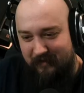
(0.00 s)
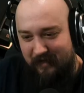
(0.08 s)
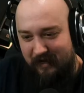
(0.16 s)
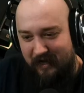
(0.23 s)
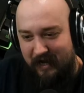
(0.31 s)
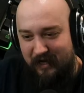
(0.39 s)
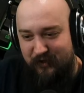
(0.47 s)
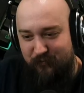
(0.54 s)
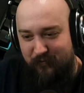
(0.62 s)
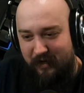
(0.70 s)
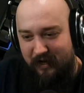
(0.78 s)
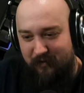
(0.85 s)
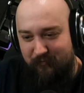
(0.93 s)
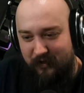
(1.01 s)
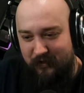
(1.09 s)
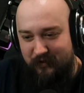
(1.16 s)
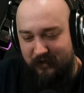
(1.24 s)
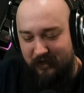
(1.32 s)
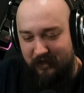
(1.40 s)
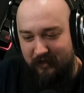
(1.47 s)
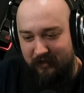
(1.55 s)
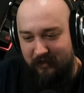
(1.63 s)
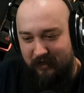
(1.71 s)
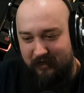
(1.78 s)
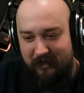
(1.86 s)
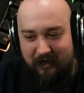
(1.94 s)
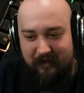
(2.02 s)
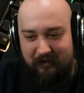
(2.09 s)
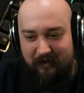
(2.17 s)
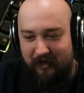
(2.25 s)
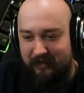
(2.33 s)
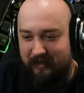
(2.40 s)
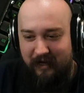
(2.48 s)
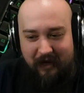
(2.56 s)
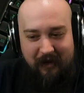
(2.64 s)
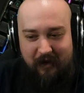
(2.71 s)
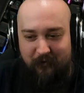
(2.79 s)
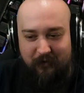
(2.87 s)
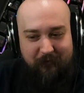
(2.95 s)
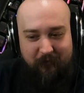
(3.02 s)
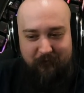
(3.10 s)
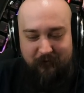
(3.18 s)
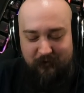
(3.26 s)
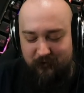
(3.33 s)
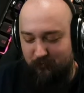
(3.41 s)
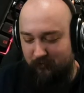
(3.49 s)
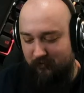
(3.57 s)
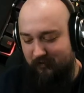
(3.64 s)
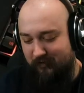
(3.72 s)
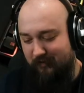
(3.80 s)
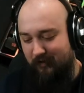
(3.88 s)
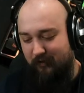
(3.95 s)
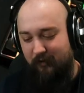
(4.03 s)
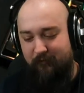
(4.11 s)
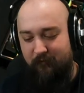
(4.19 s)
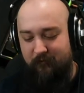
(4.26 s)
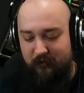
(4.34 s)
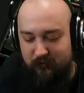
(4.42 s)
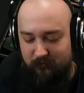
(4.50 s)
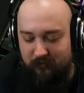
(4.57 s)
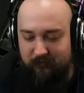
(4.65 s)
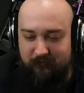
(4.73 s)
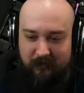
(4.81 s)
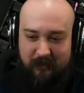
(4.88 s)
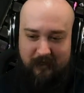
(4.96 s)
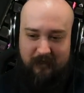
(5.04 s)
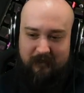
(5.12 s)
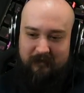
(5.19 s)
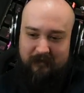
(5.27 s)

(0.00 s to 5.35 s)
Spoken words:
Hatchback Mustang. I don't have a visual. I don't have a visual for that.